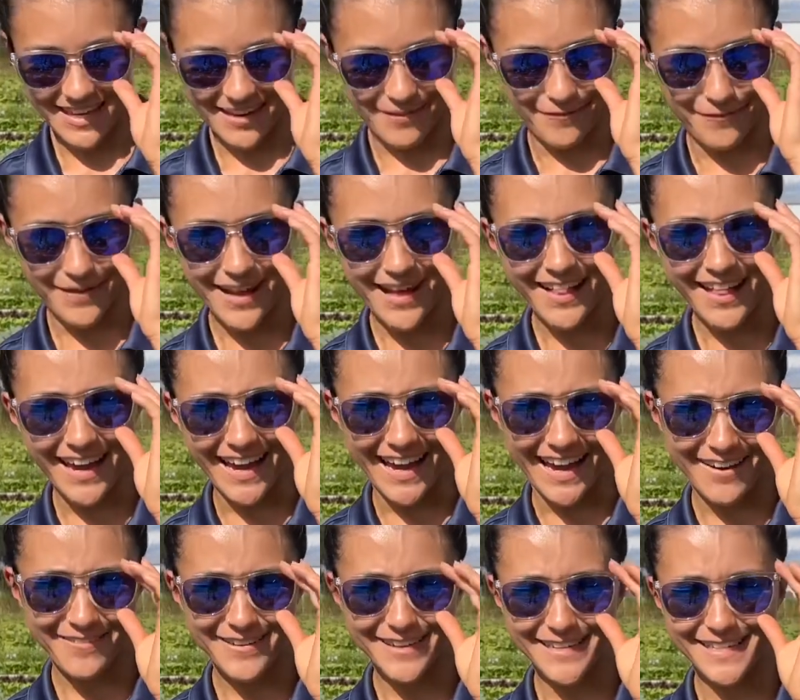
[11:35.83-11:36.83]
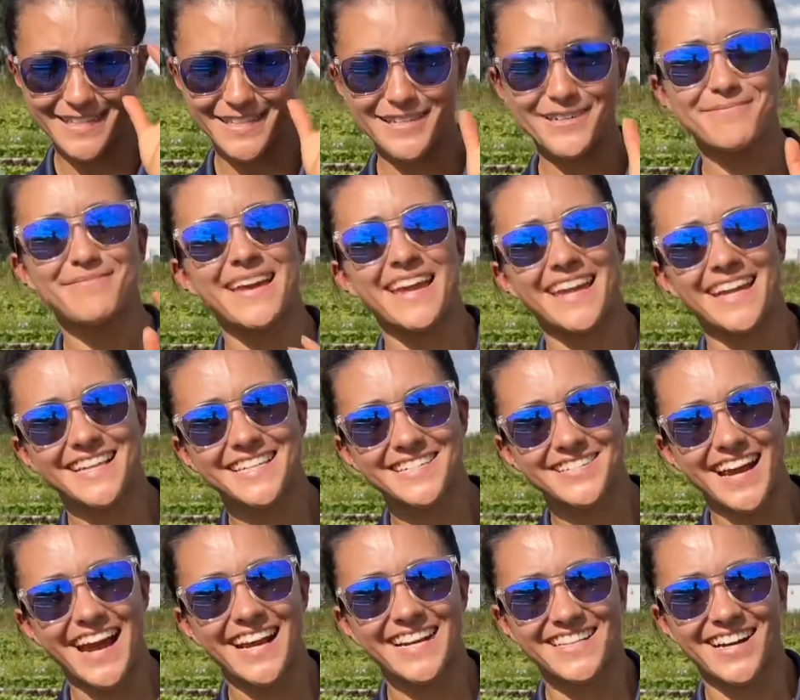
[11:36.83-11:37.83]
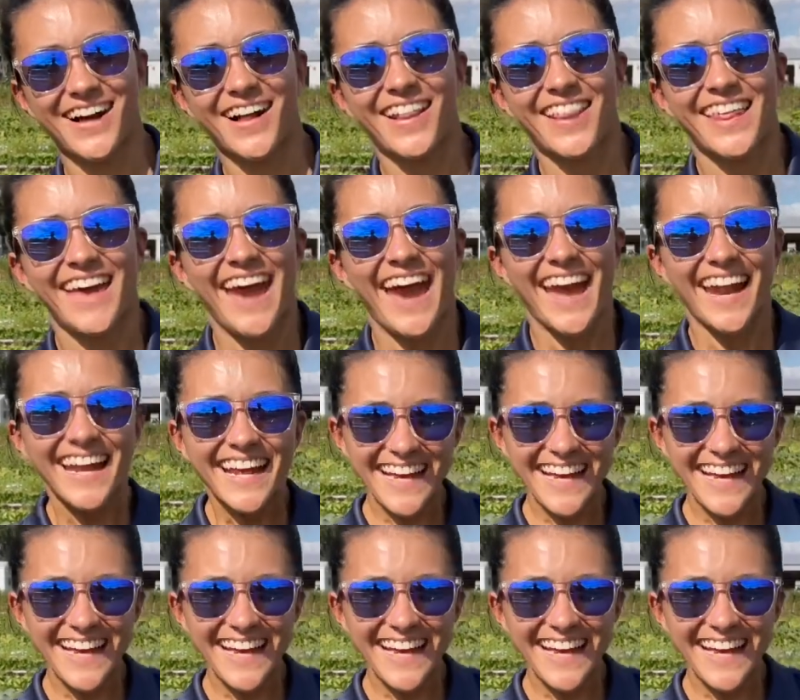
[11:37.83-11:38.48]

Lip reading: Well, I would assume they extract all of that